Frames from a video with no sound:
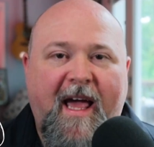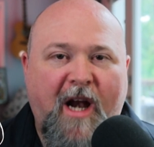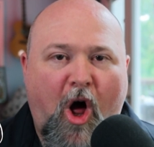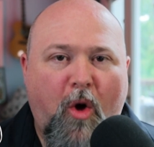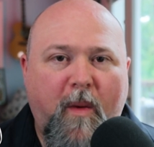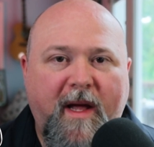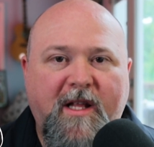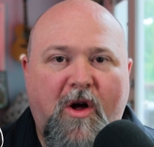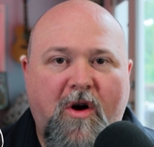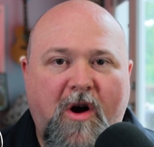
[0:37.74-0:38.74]
and all
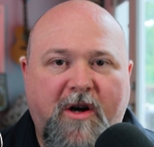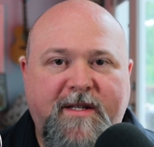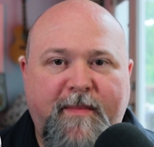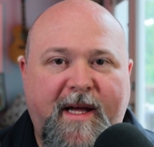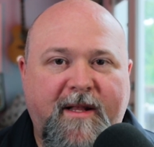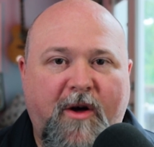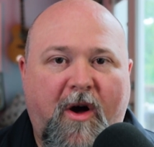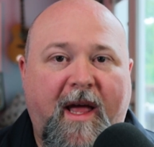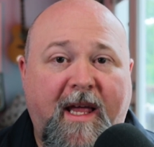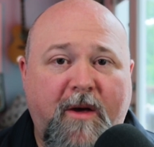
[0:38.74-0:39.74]
week long, Carson Beck
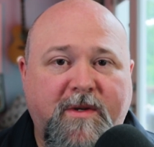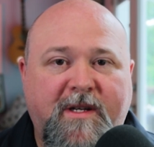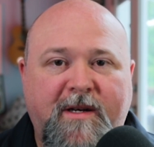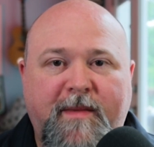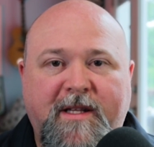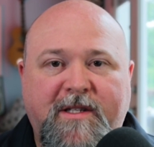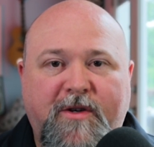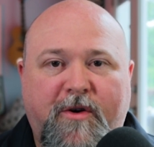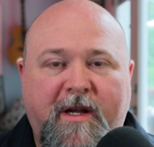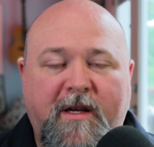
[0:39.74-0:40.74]
thought he was going to be the
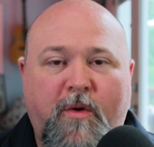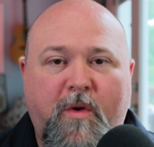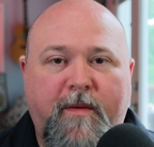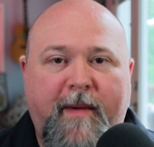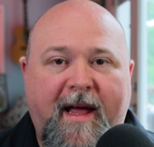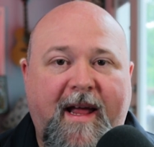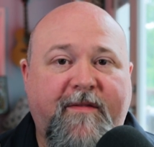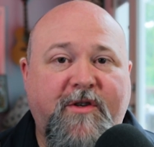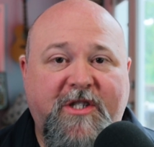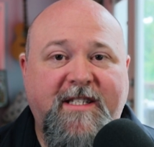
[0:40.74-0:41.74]
starting quarterback
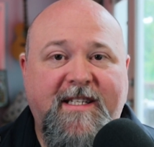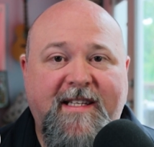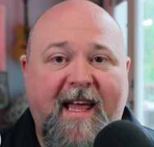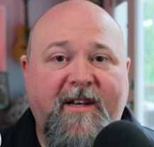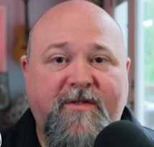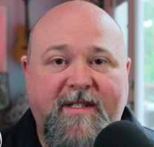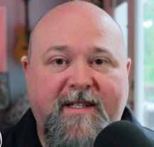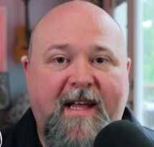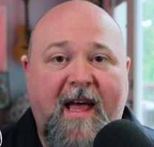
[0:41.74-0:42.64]
after JT Daniels had